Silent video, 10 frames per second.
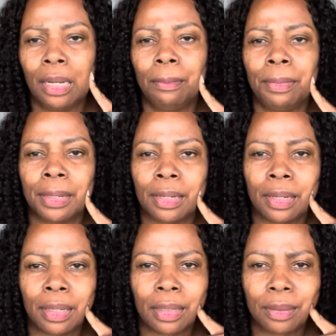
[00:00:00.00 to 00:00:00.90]
but
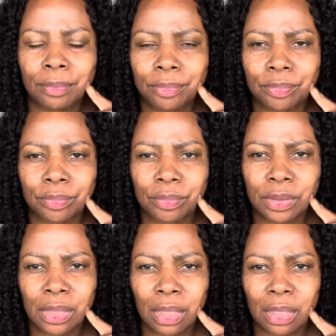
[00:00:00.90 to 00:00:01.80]

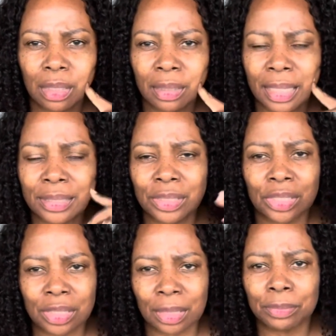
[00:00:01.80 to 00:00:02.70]
that's
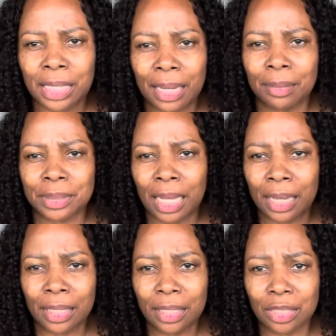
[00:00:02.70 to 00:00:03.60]
just sometimes how
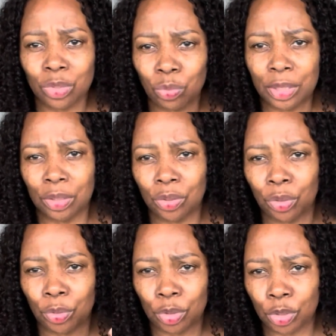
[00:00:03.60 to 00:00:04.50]
it is when
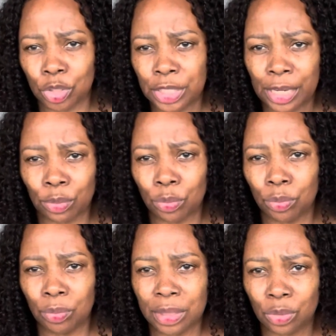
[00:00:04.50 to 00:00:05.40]
your channel
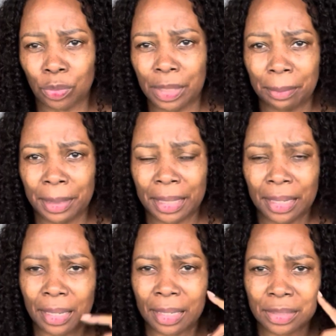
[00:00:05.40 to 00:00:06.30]
is really
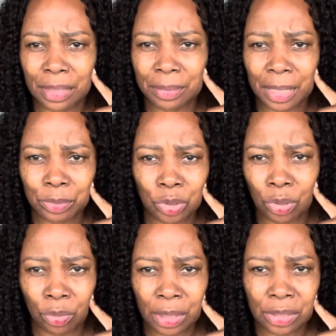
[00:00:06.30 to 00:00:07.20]
big, and sometimes you
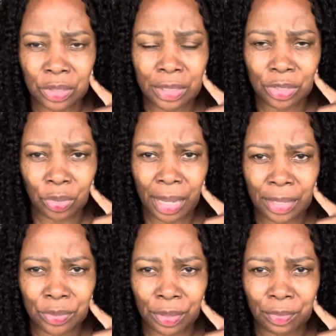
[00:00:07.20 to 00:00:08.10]
don't get a chance to
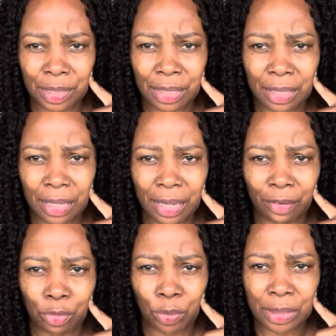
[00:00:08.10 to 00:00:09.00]
answer everything that
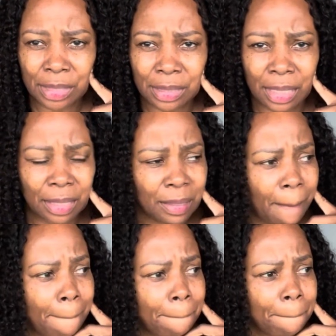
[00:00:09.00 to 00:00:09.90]
everybody's
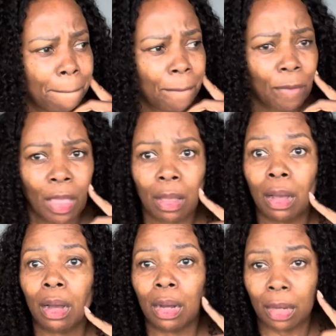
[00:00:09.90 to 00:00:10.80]
saying.
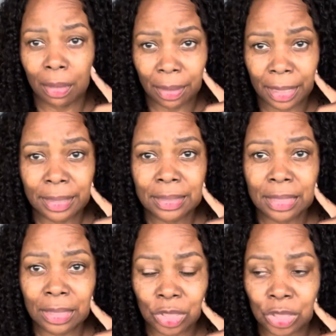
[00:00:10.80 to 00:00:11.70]
Yes,
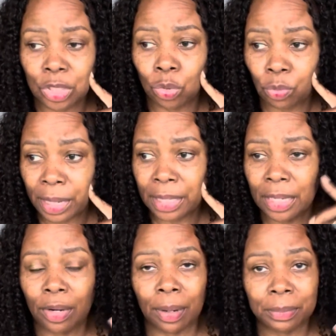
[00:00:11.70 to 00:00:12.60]
and it's still raining
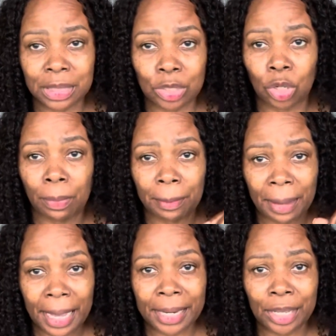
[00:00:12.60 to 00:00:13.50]
here. I'm sitting on my
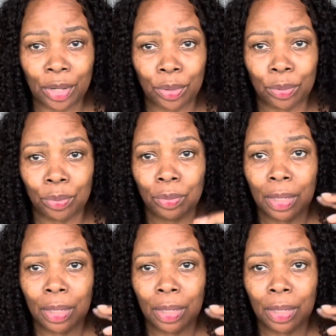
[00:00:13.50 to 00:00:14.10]
patio,